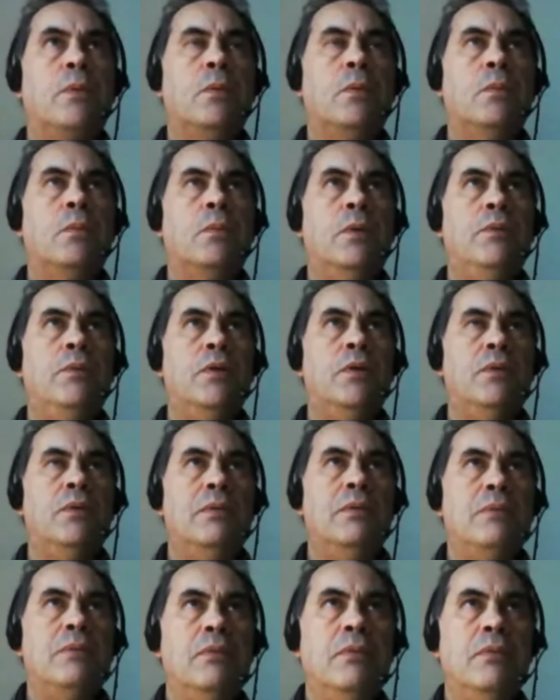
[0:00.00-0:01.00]
I mean,
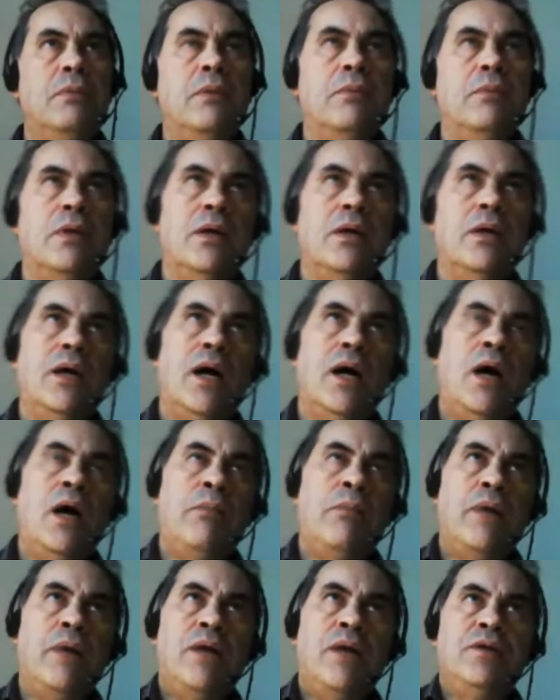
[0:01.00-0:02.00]
up
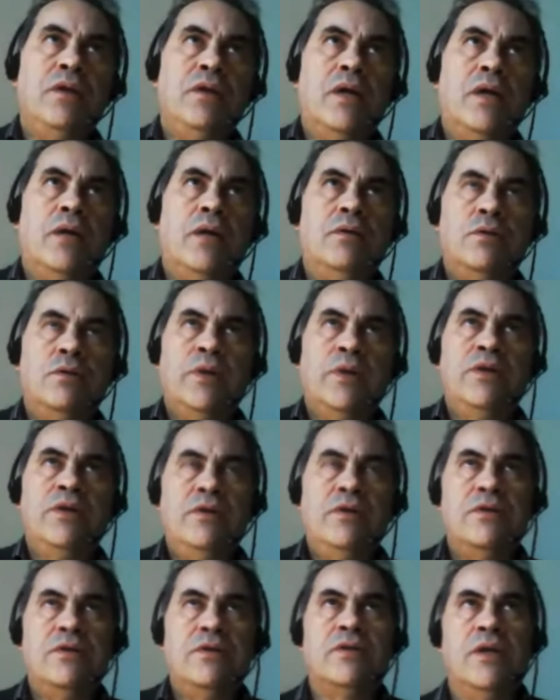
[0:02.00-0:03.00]
until now, the twentieth
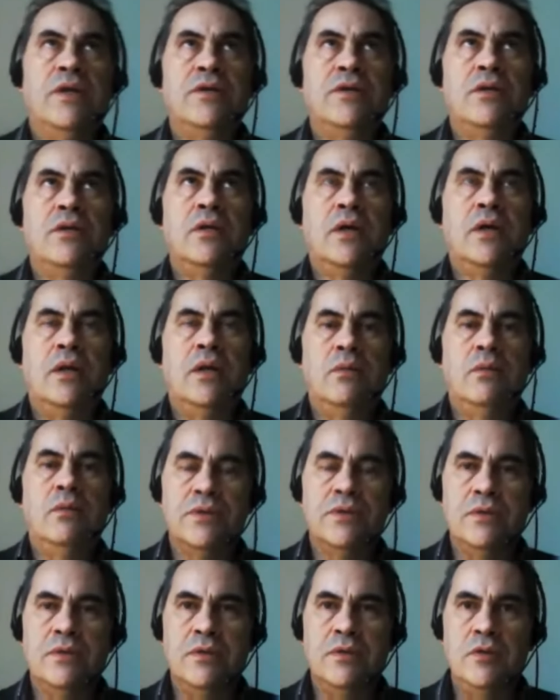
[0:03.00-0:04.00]
century kind of was the
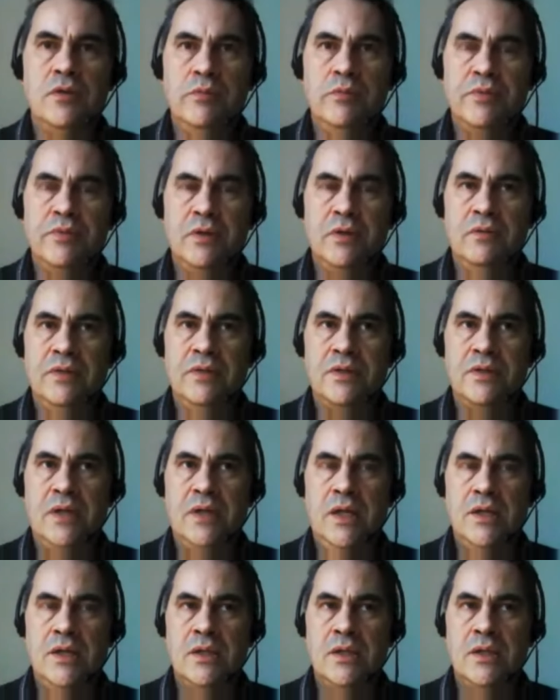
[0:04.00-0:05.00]
supernova
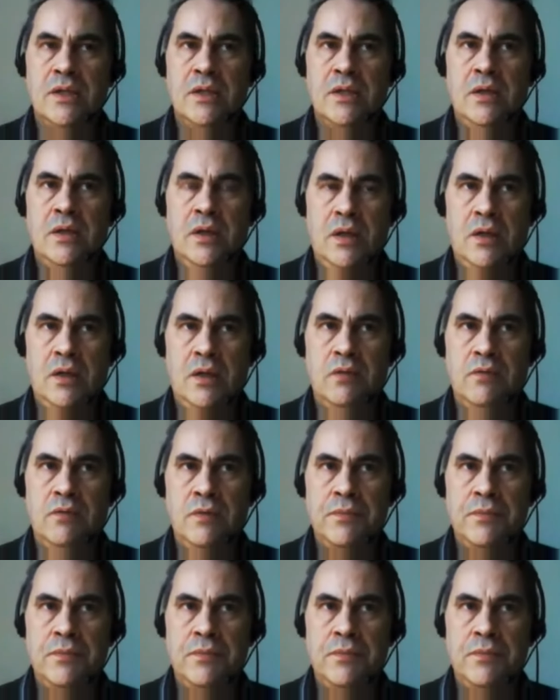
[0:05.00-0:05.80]
stage of